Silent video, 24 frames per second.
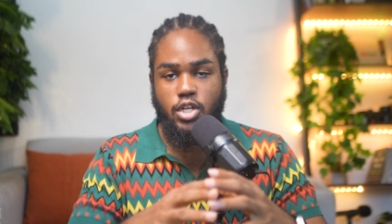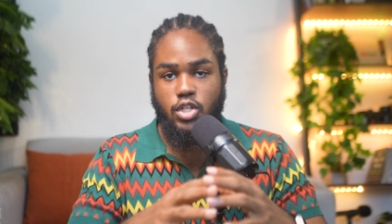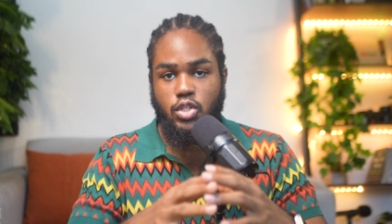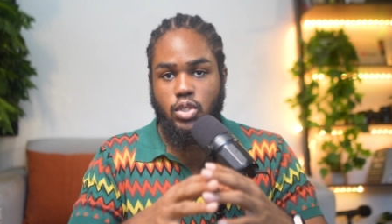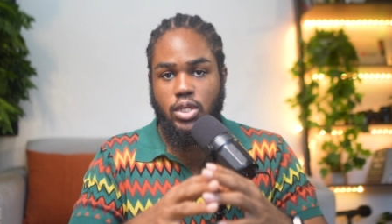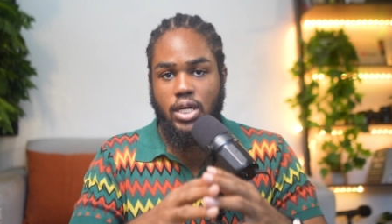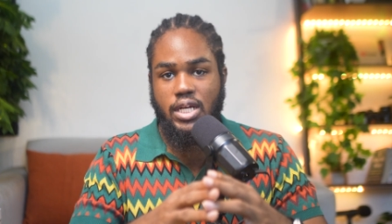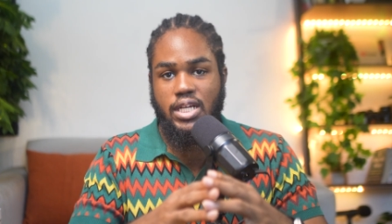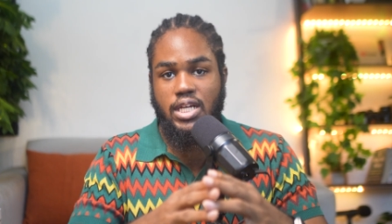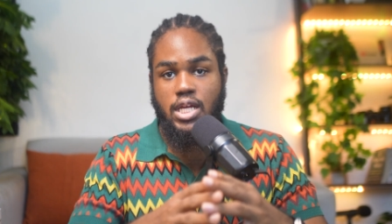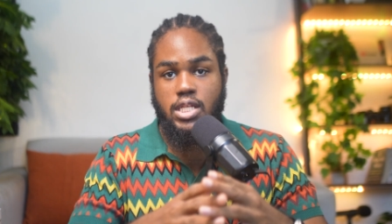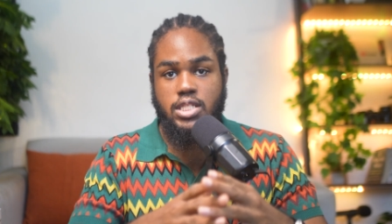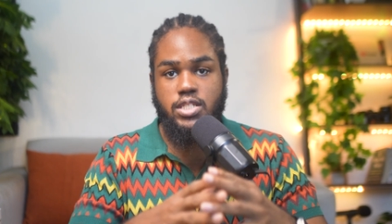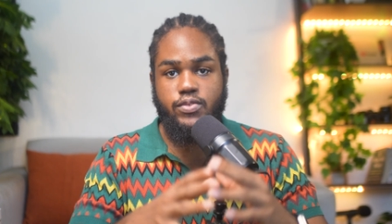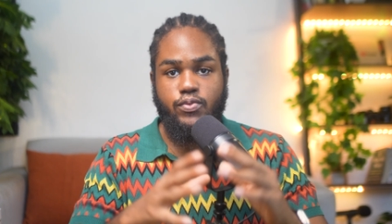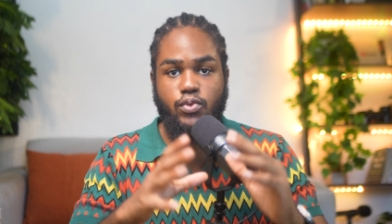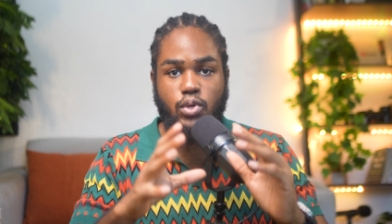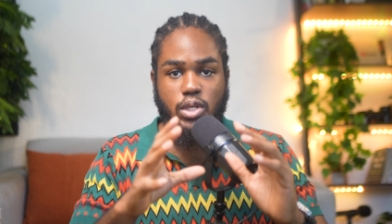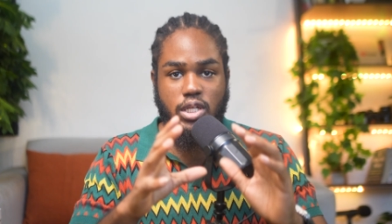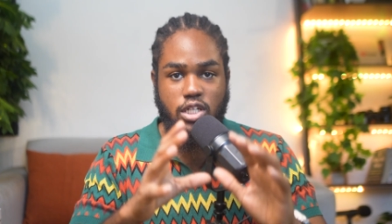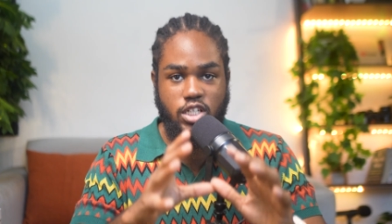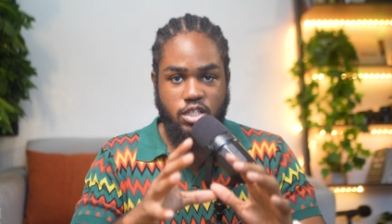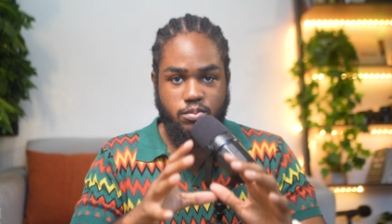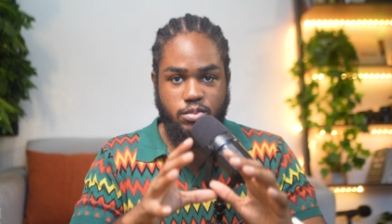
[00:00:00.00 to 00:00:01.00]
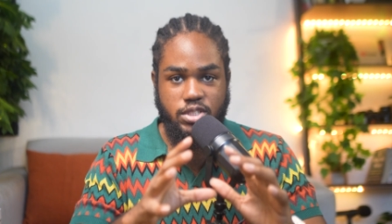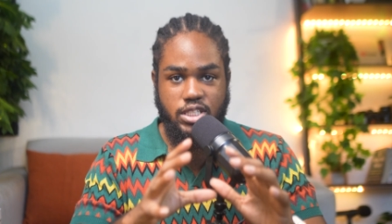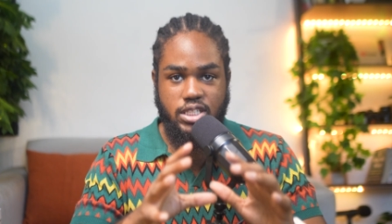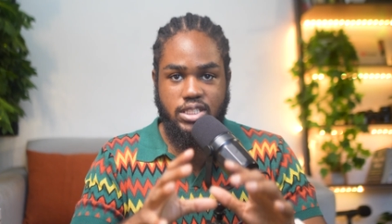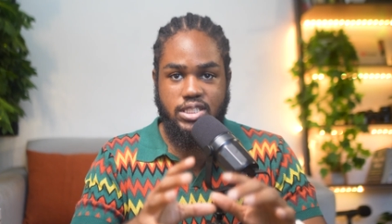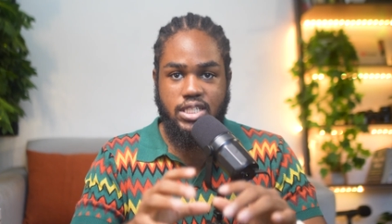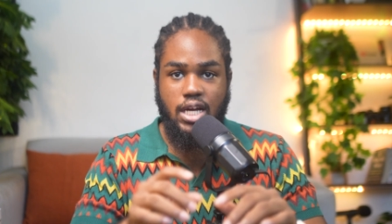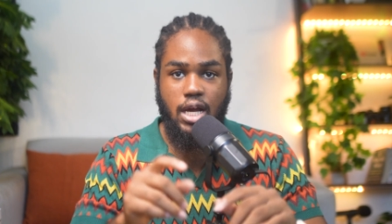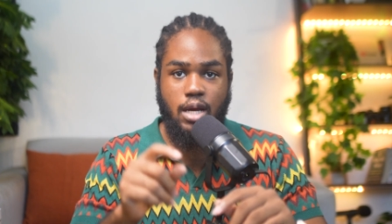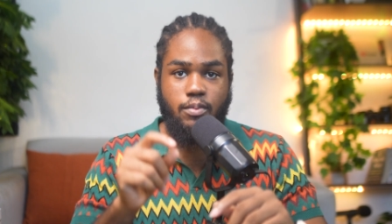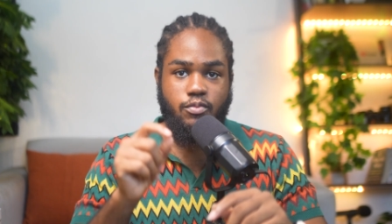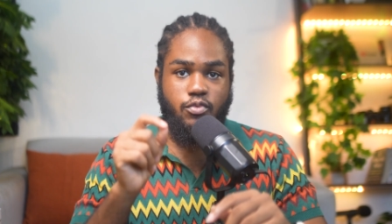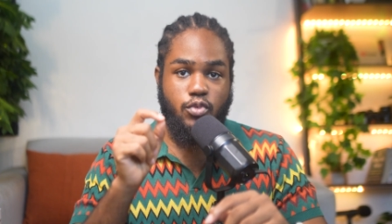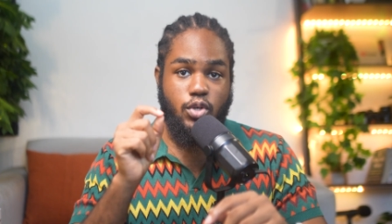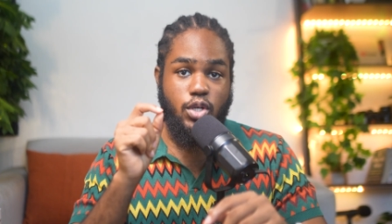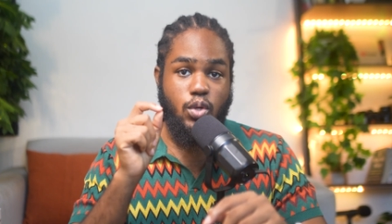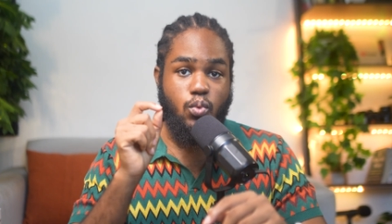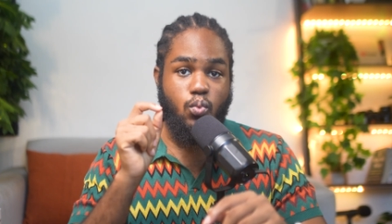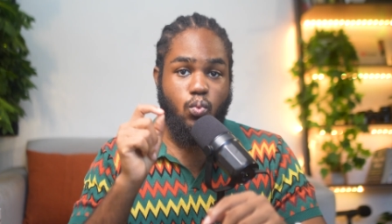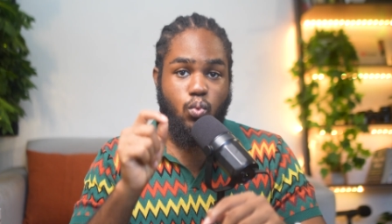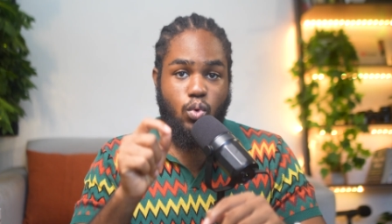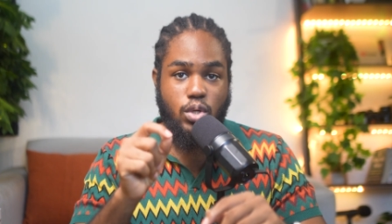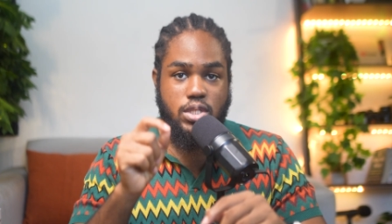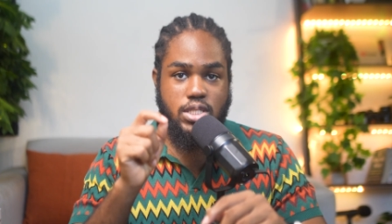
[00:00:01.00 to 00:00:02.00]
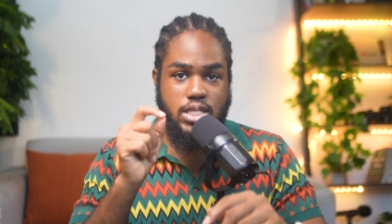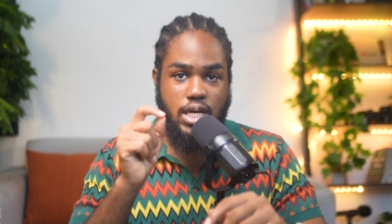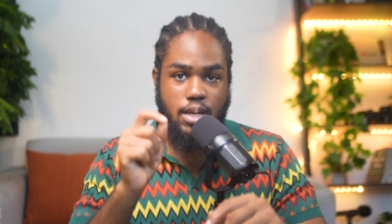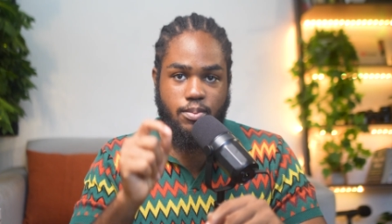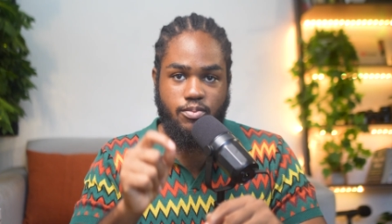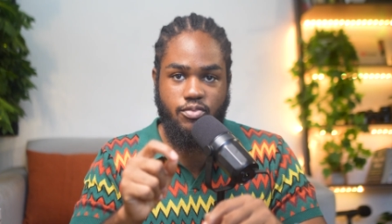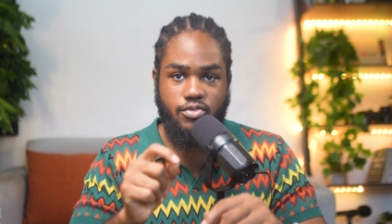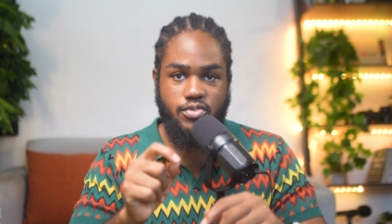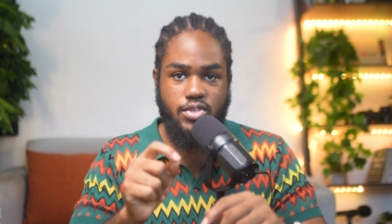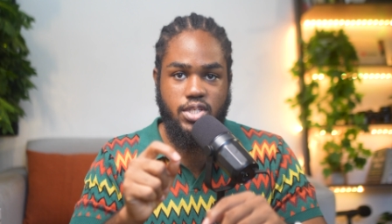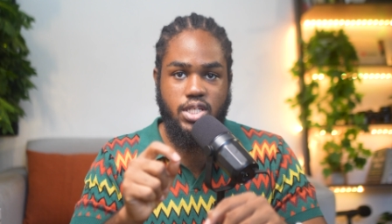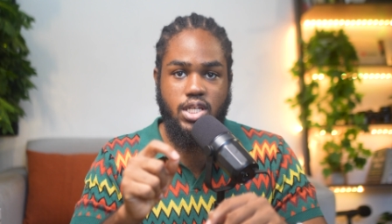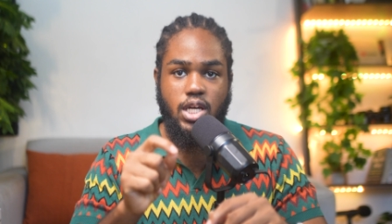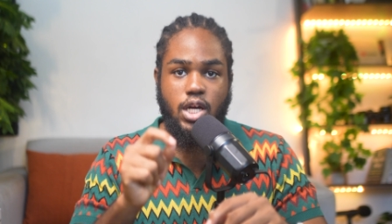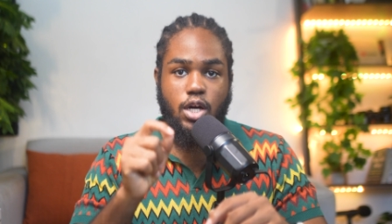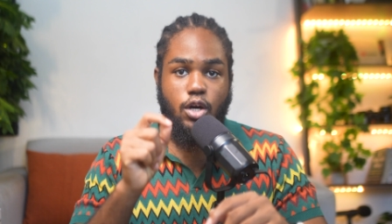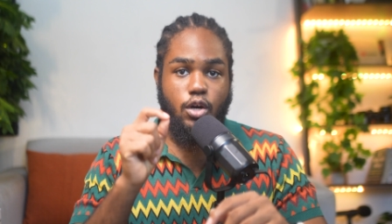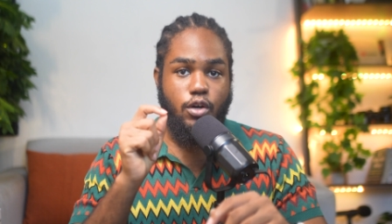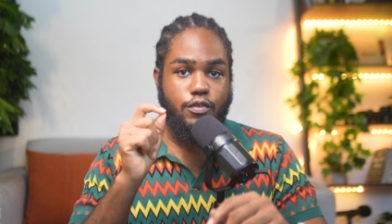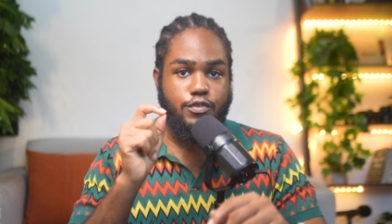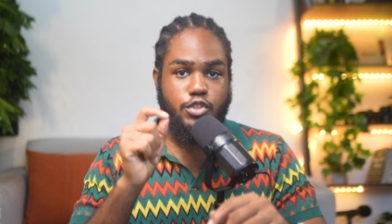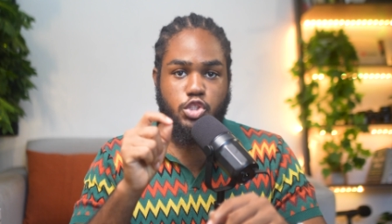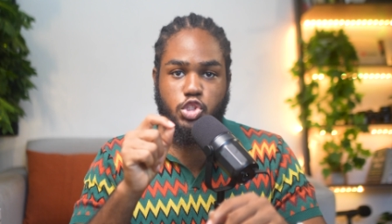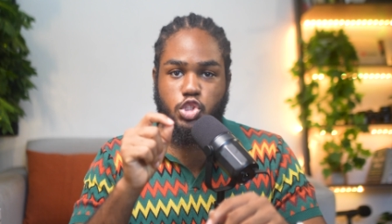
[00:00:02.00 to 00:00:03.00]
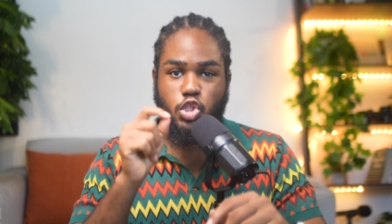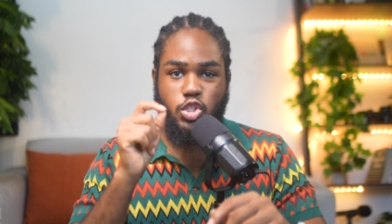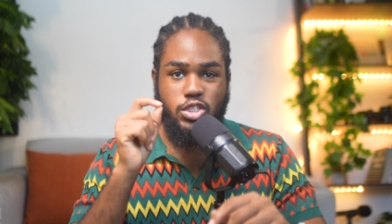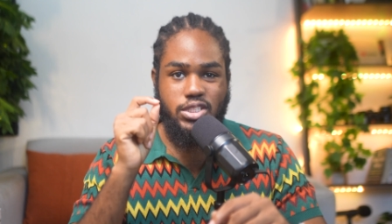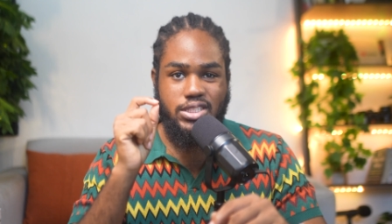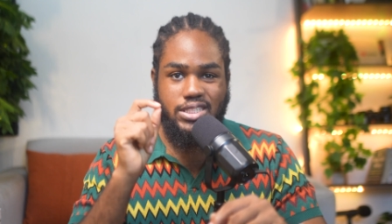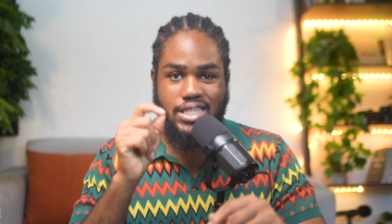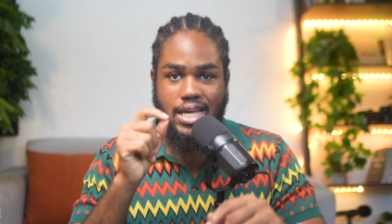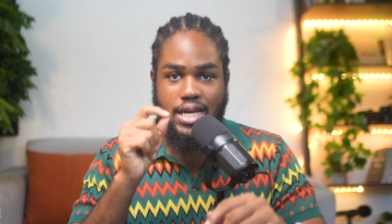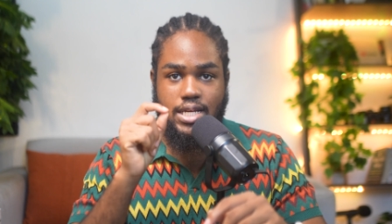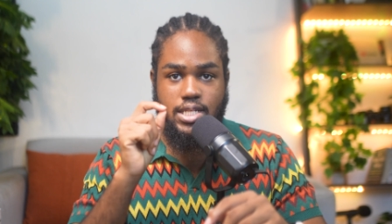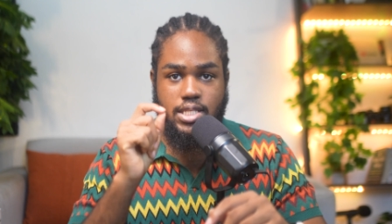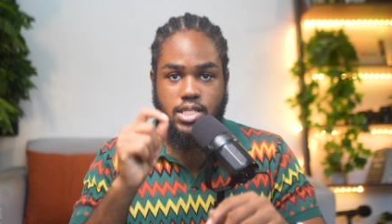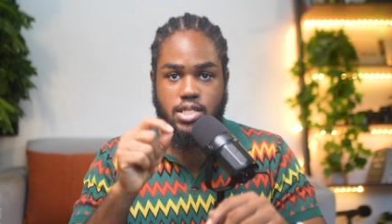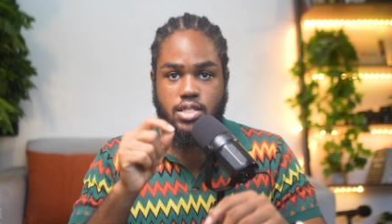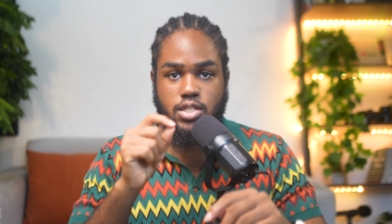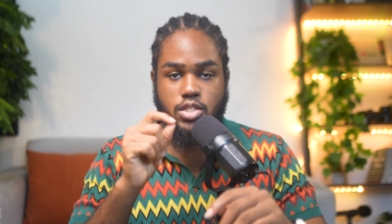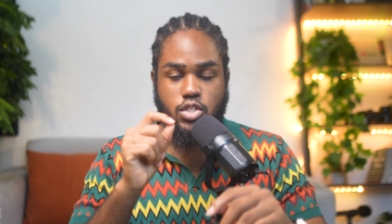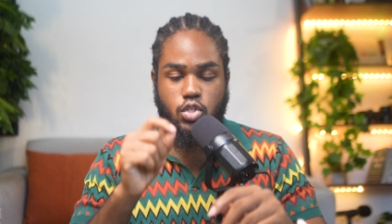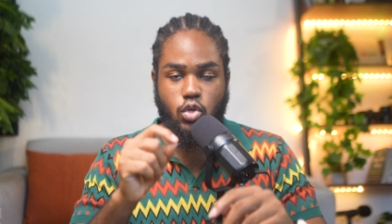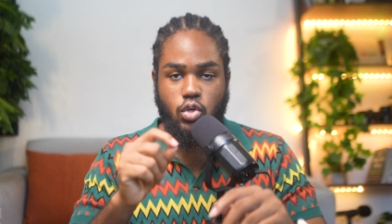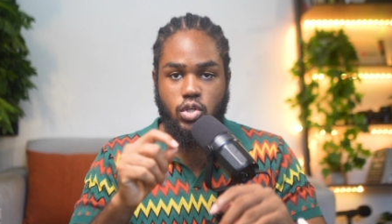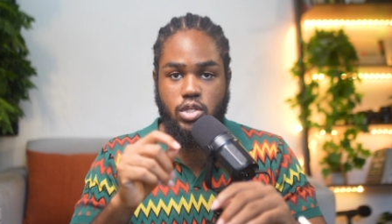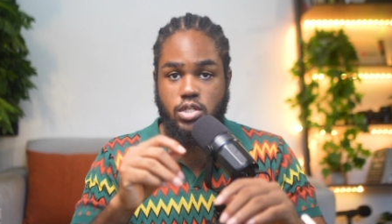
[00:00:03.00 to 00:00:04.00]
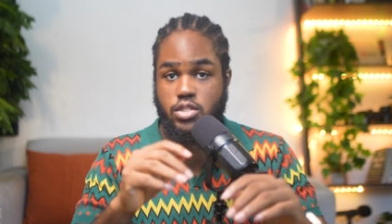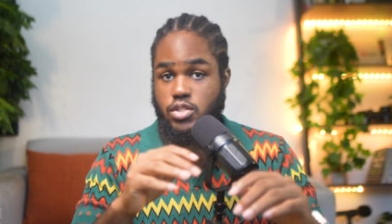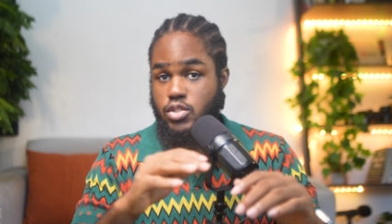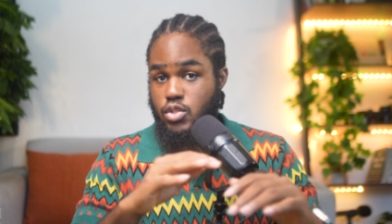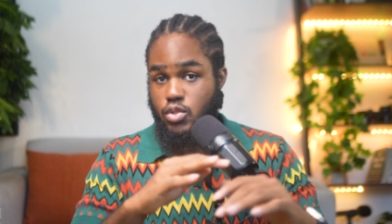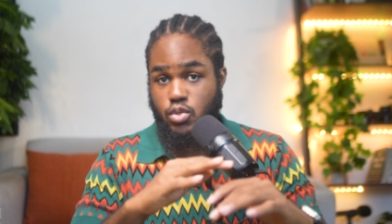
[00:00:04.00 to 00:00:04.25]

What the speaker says: you can get it for a limited time for a one-time fee of just $19.